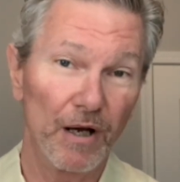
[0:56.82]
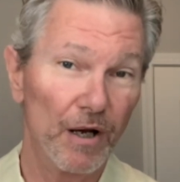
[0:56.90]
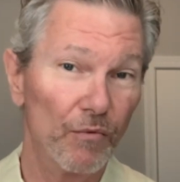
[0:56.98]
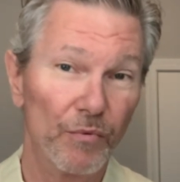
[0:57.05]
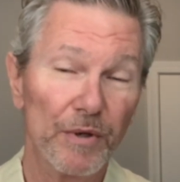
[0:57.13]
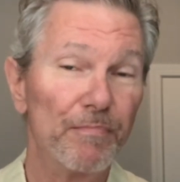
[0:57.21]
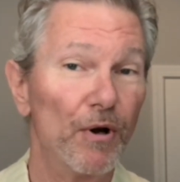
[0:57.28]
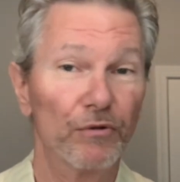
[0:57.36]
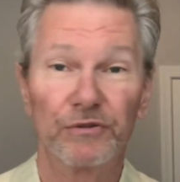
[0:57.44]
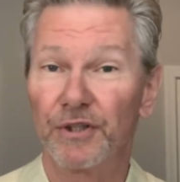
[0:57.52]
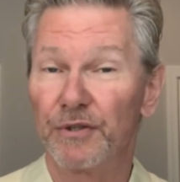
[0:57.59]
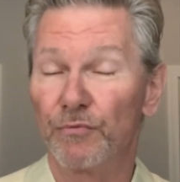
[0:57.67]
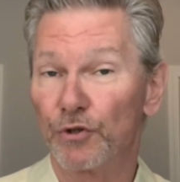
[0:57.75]
we
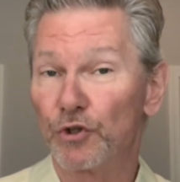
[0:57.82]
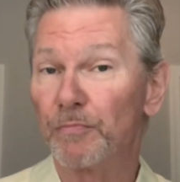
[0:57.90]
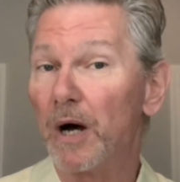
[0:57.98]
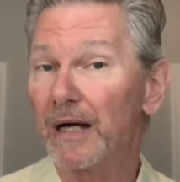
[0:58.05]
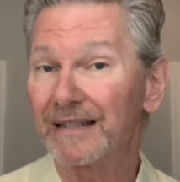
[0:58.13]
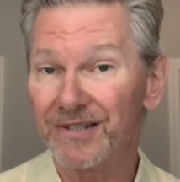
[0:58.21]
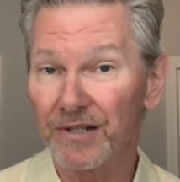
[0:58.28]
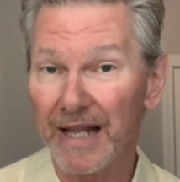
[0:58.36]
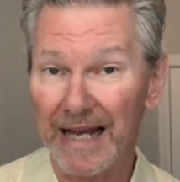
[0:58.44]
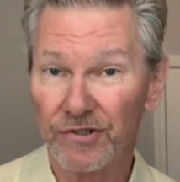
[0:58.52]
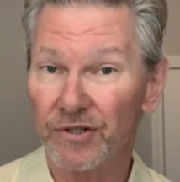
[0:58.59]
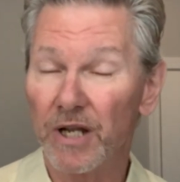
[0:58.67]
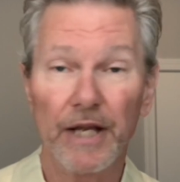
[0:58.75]
posted a response
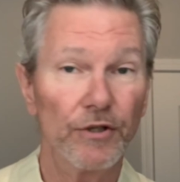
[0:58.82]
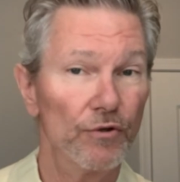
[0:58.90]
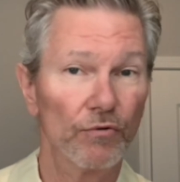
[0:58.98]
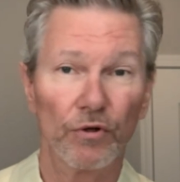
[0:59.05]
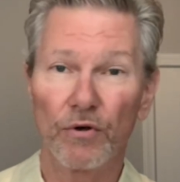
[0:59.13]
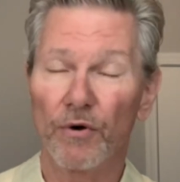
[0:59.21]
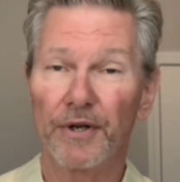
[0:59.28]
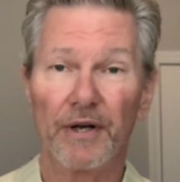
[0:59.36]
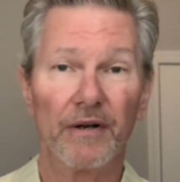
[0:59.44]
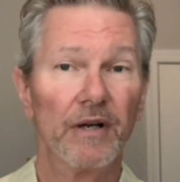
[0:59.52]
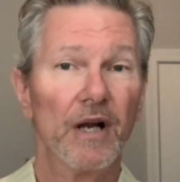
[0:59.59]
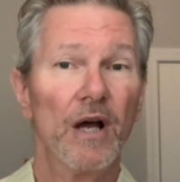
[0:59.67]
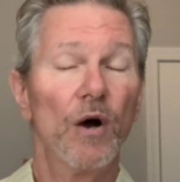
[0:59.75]
last night. You can go on
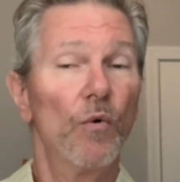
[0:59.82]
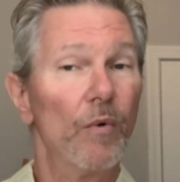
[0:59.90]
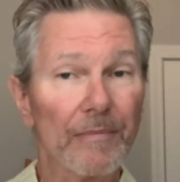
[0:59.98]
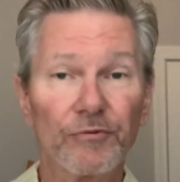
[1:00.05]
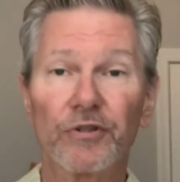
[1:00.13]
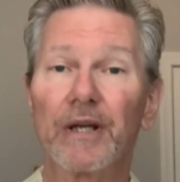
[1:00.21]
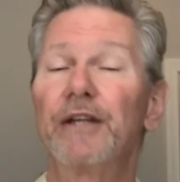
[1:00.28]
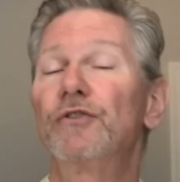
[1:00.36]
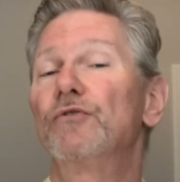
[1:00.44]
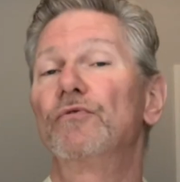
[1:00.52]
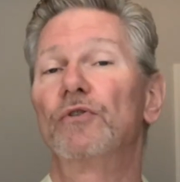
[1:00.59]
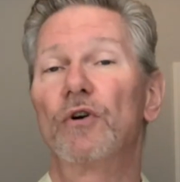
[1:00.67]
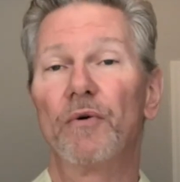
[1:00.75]
our website. You
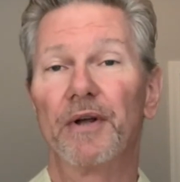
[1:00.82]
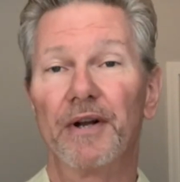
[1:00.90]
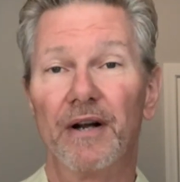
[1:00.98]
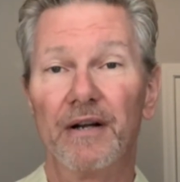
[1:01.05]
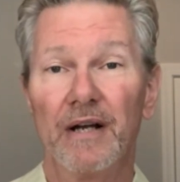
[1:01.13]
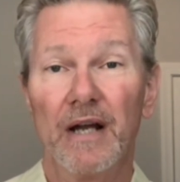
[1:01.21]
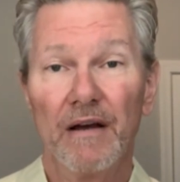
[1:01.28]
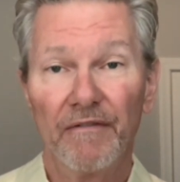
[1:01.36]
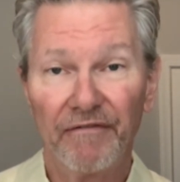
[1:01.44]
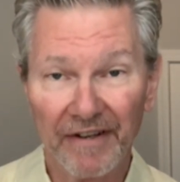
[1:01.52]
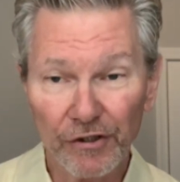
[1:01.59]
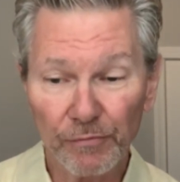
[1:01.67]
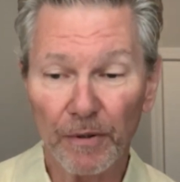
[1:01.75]
can go on our
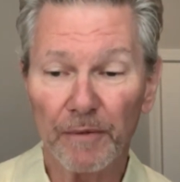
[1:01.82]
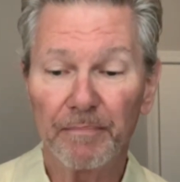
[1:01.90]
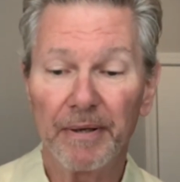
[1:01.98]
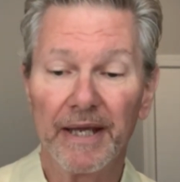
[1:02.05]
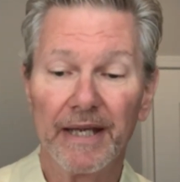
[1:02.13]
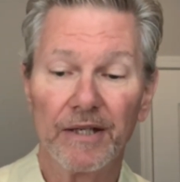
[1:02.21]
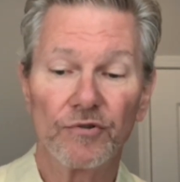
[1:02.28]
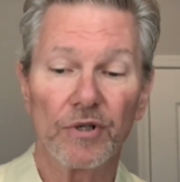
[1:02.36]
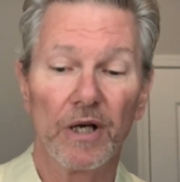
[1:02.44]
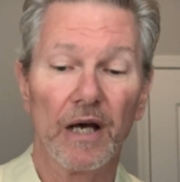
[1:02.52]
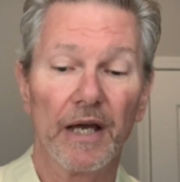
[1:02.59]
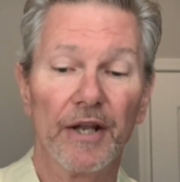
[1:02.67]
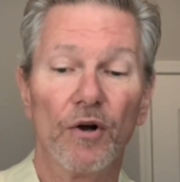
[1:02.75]
Facebook page.
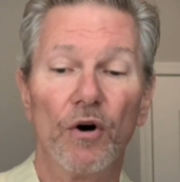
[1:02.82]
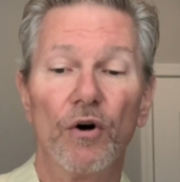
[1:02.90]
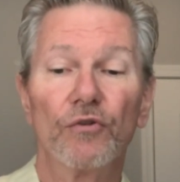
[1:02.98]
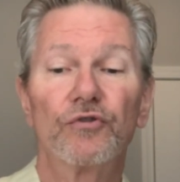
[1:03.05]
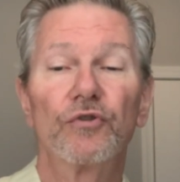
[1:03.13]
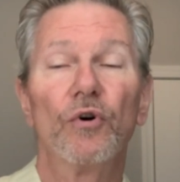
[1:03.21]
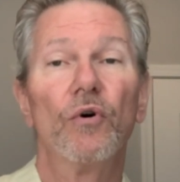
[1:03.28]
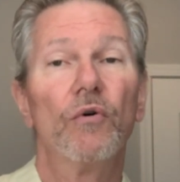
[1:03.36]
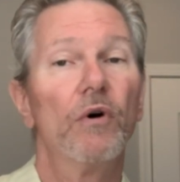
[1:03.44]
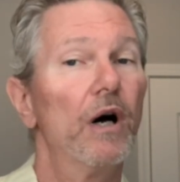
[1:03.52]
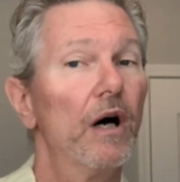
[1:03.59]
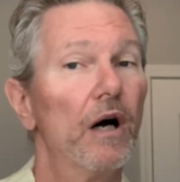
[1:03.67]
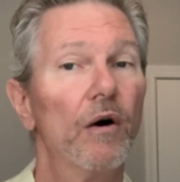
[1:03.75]
It
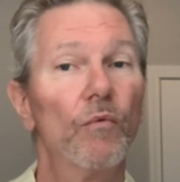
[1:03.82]
also